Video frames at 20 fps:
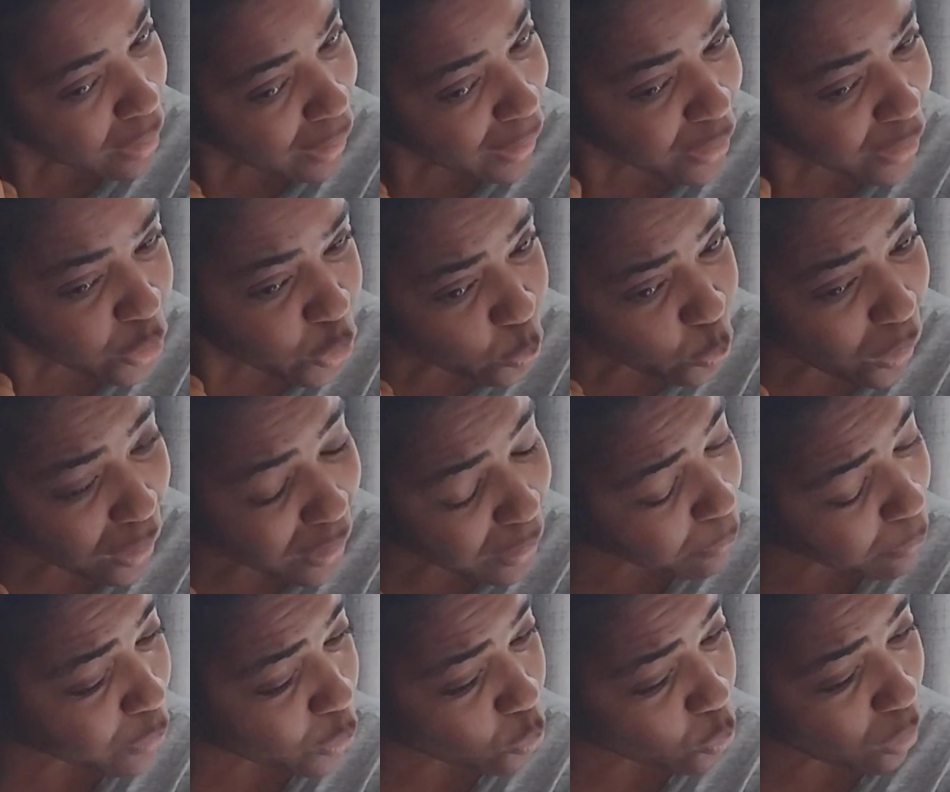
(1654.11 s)
you want
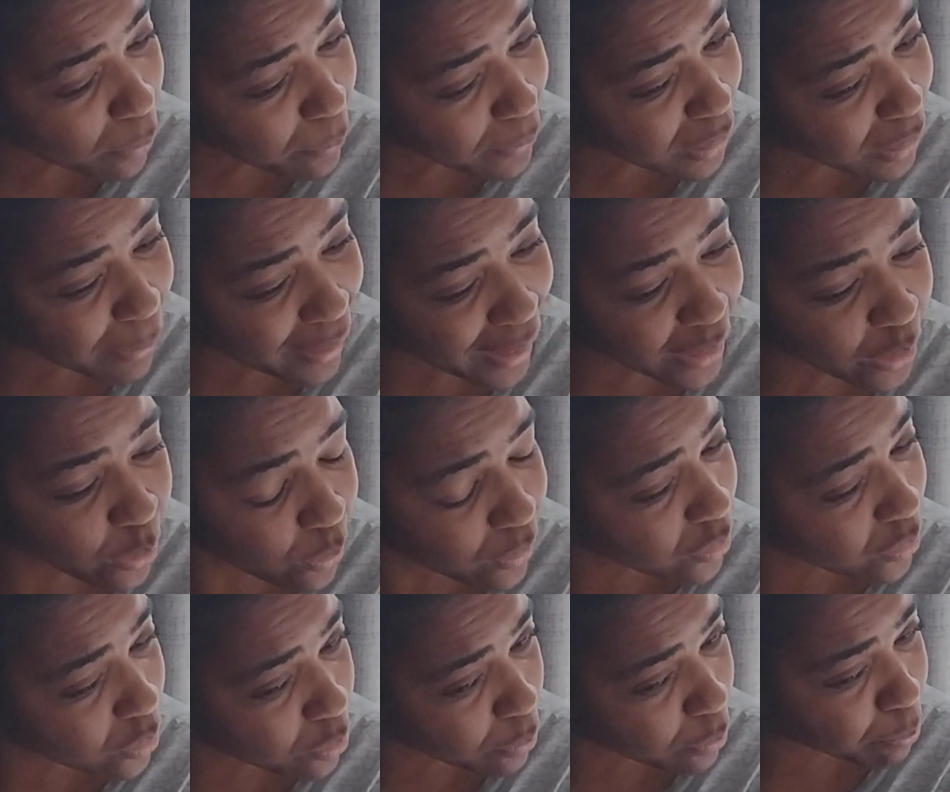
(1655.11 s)
me to pay you a
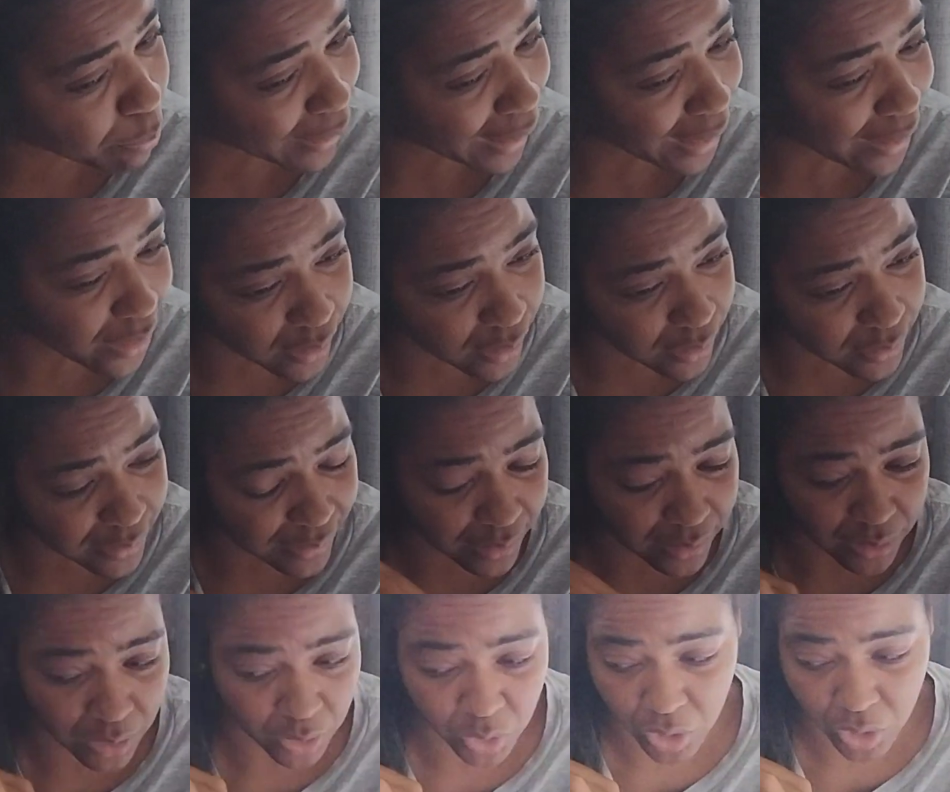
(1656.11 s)
little petty
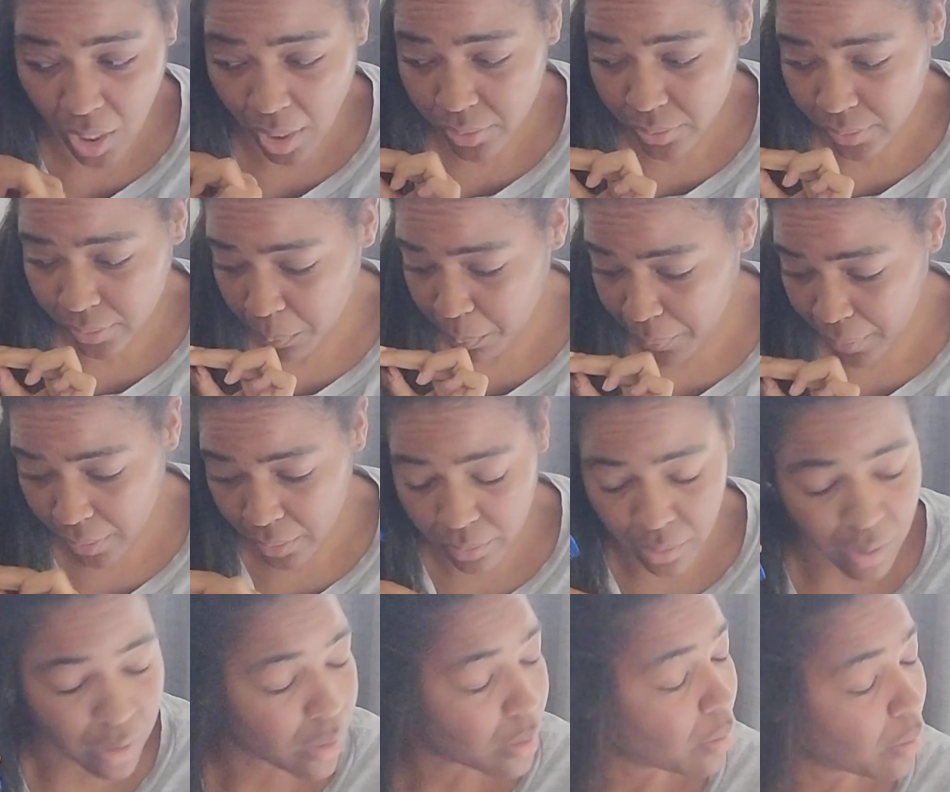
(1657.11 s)
$600 a month,
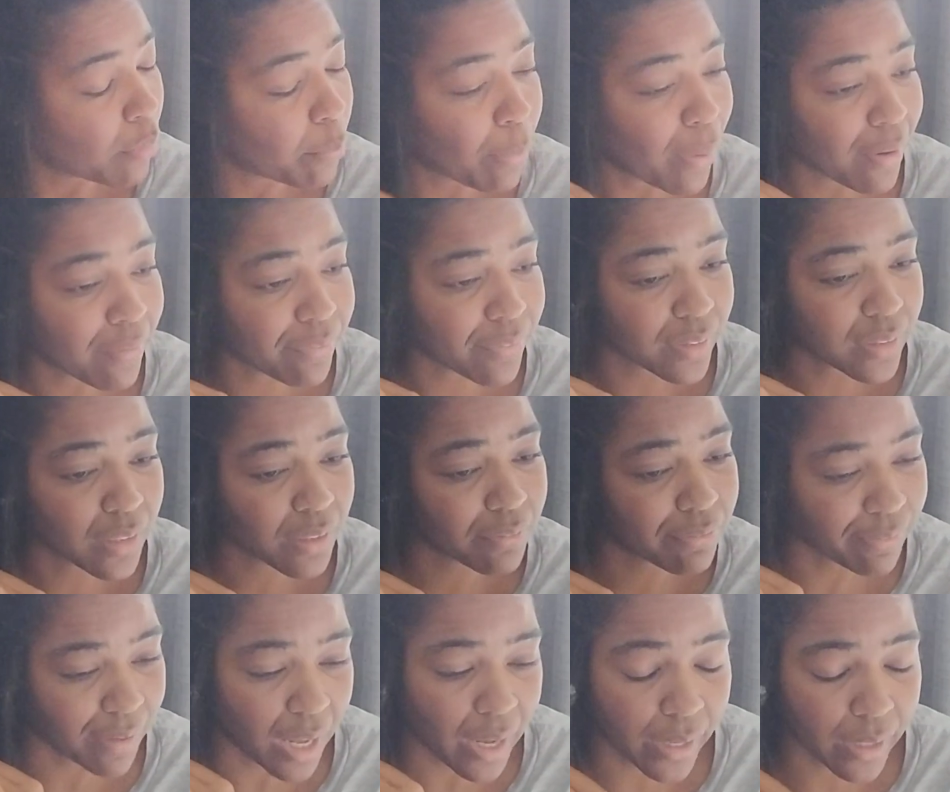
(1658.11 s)
perfectly
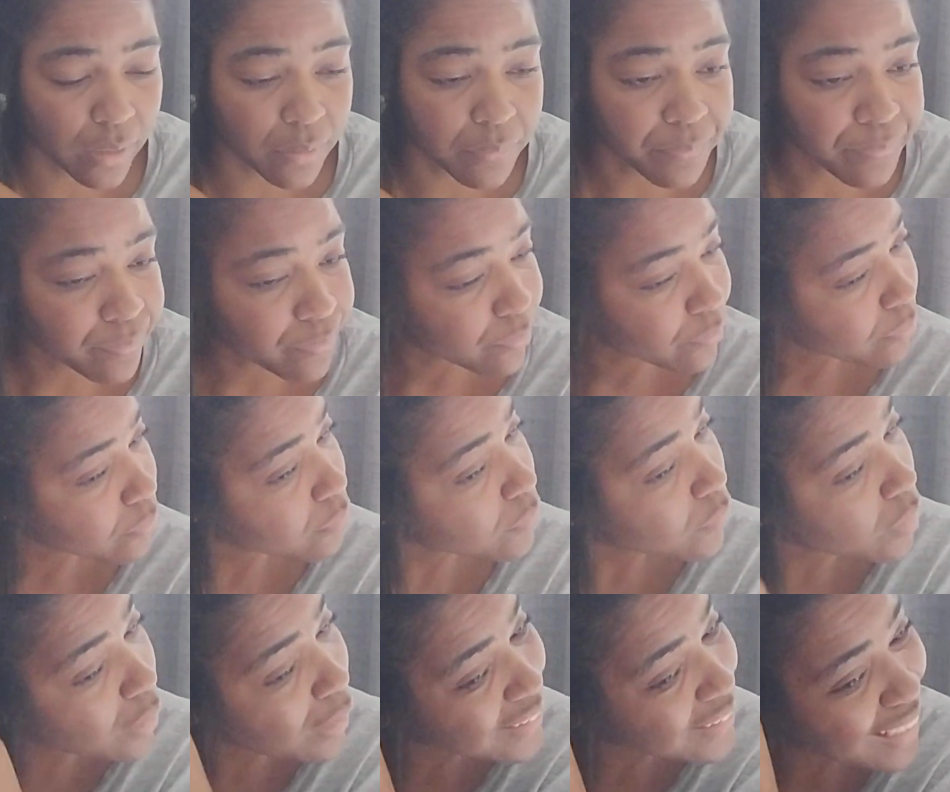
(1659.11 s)
fine.
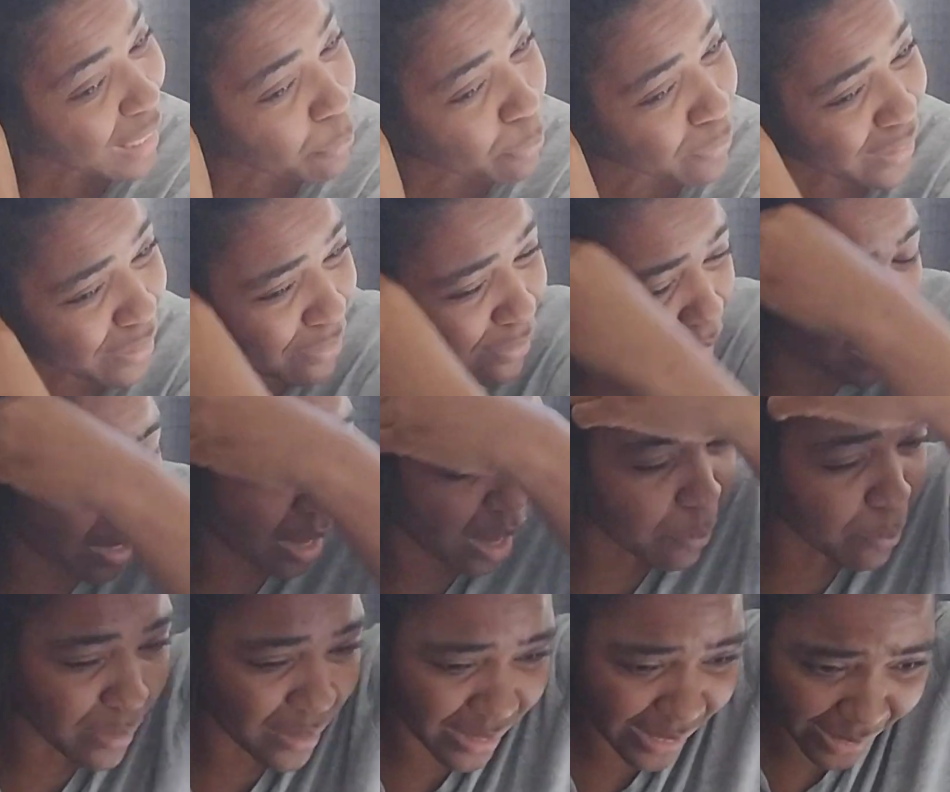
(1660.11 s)
Cause I believe in karma.
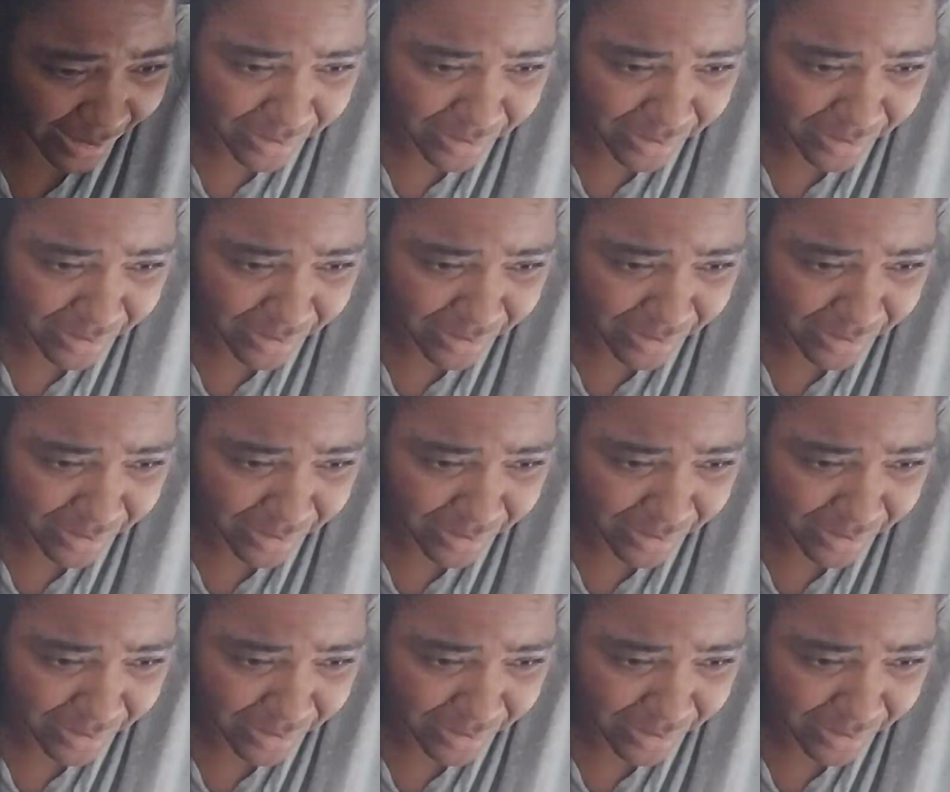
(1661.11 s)
Like, the